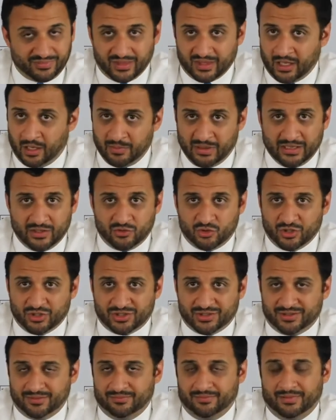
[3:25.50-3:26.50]
I mean,
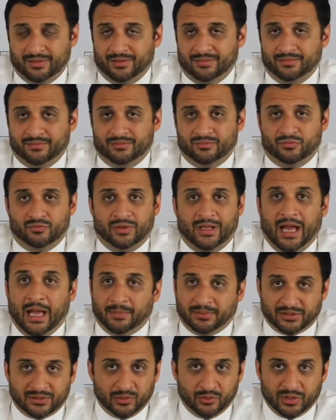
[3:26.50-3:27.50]
just
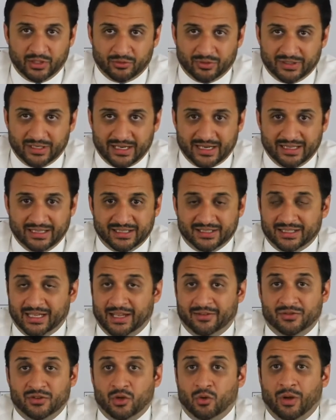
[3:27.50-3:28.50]
absolutely ridiculous. I
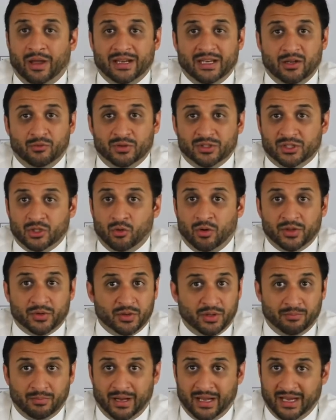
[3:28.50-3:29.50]
have no idea what's going through
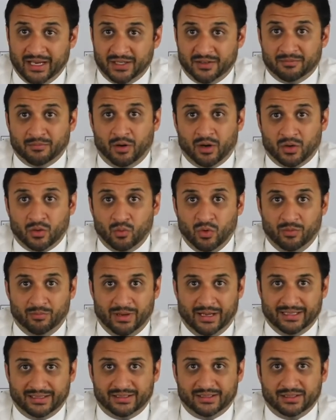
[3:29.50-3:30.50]
the mind of Marc
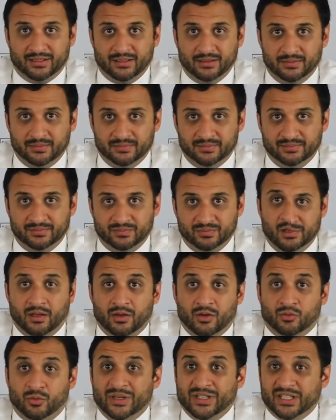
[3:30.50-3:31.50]
Wilmots.
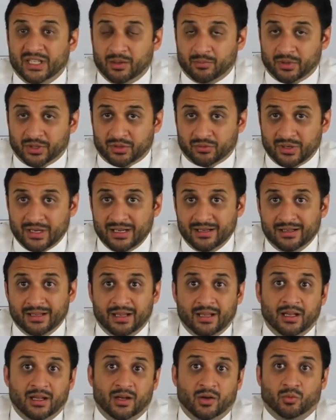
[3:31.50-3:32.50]
Reason number three,
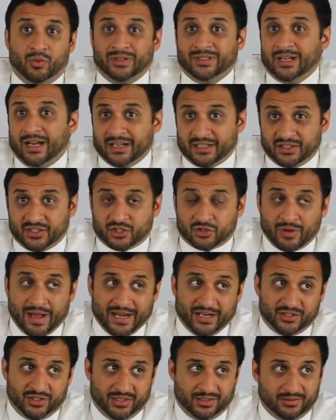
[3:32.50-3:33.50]
we're talking
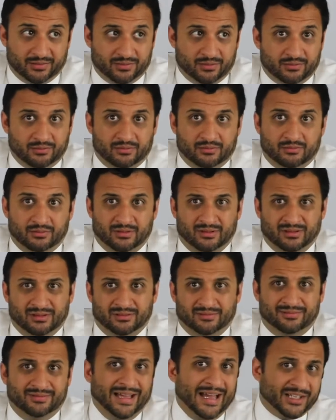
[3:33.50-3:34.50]
strategy.
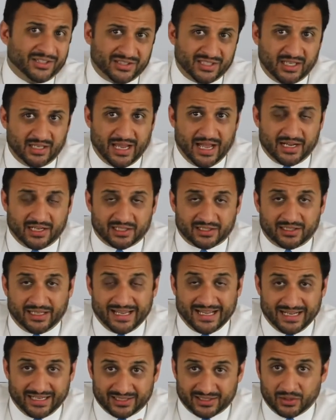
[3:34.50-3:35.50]
Well, actually, I gotta, I
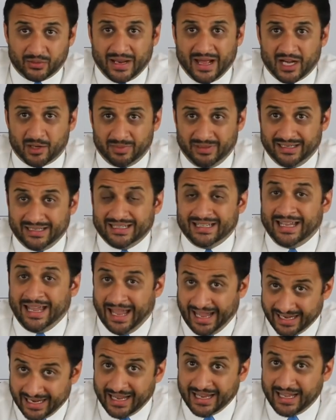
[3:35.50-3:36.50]
gotta slow down a bit.
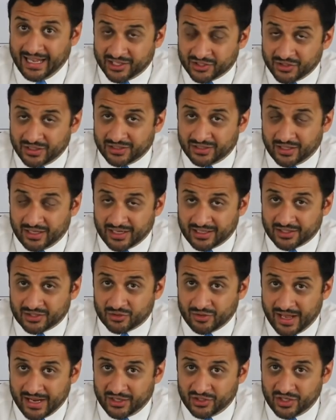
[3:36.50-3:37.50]
Can I actually talk
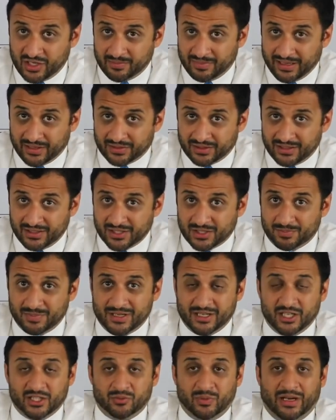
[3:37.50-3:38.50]
strategy about this?
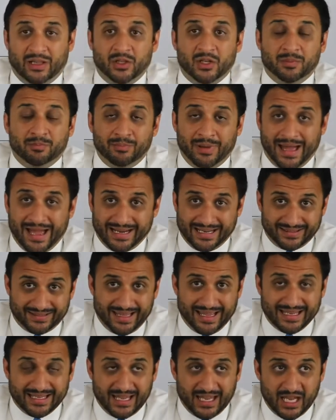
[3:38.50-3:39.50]
Because when I look back at
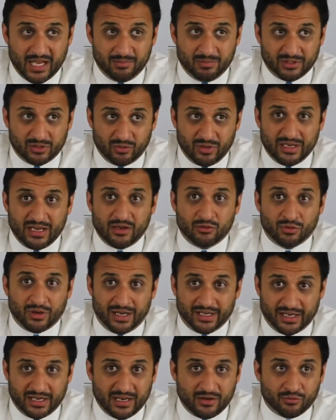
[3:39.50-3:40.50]
that game between
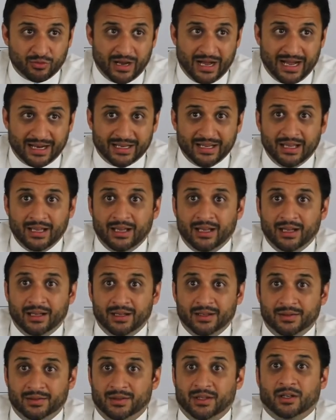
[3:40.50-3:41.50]
Iran and Iraq,
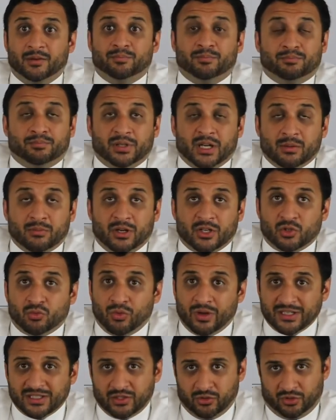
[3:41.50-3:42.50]
there pretty much
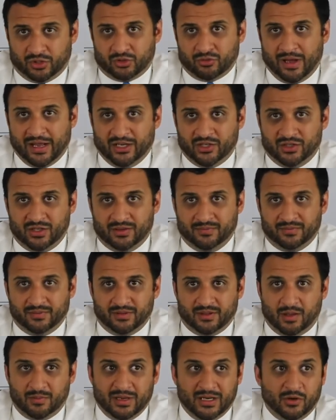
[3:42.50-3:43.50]
was no strategy.
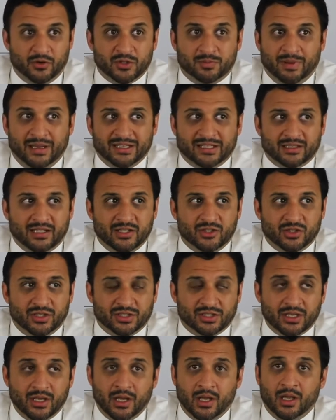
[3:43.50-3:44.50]
I mean, it was basically
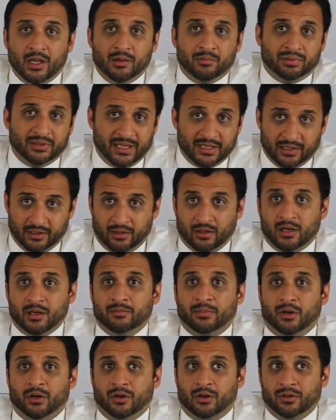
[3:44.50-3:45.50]
just play the long
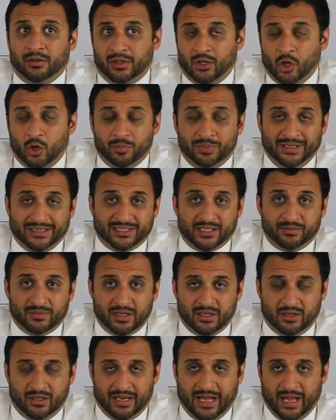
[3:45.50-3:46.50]
ball and hope that
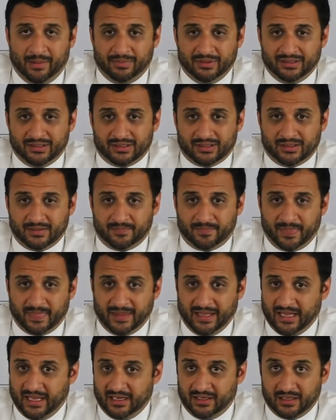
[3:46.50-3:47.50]
something good happens.
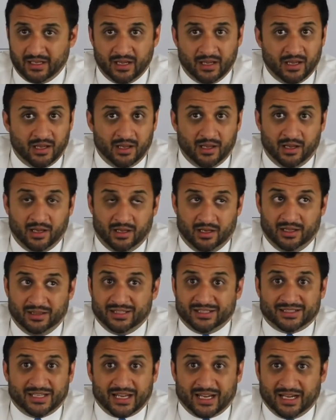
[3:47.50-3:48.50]
And in the
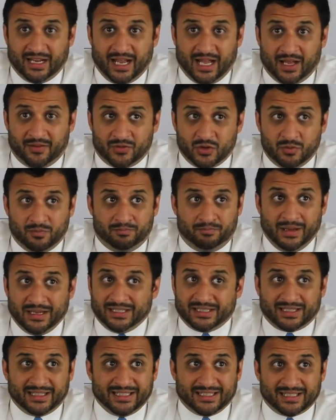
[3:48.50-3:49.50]
second half, you
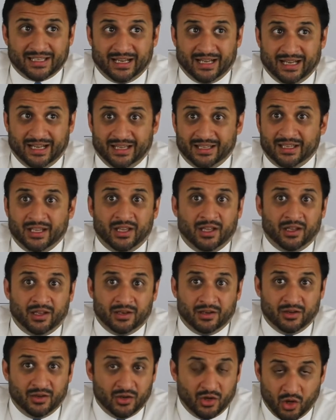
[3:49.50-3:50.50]
basically saw
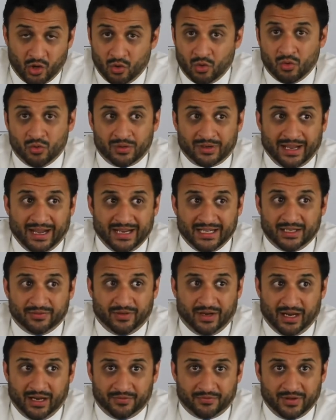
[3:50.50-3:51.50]
no kind of
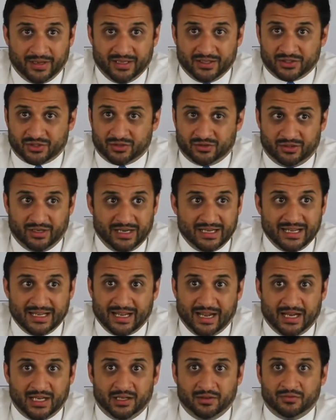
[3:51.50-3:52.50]
offense or any
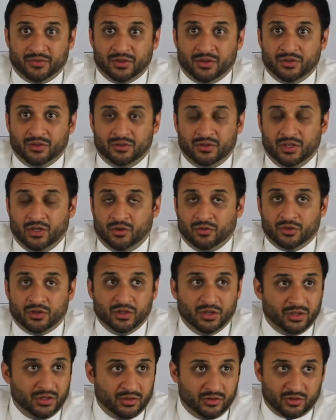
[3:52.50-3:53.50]
kind of you know
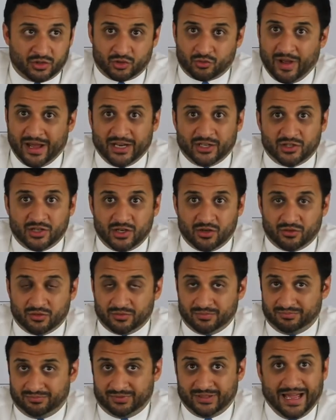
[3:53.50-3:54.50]
good strategy
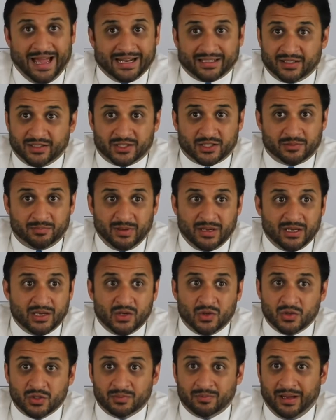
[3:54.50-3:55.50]
or tactics being
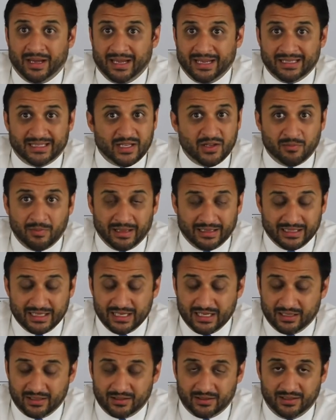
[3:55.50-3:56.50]
used by Team
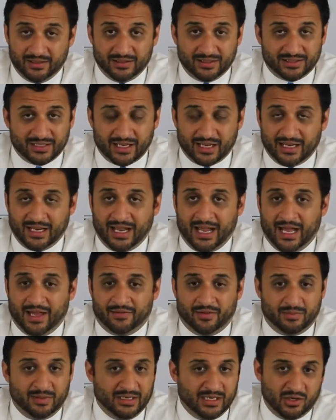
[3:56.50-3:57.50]
Melli in the second
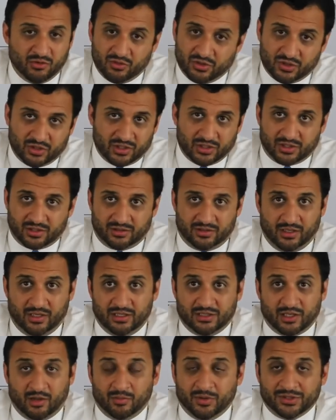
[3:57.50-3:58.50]
half. I mean, it was just
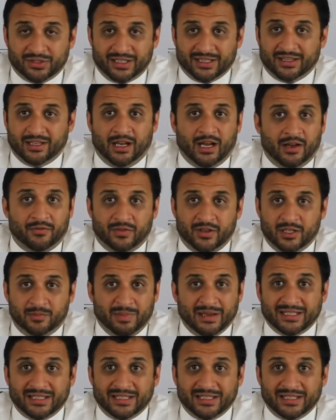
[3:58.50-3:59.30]
it's almost like the offense.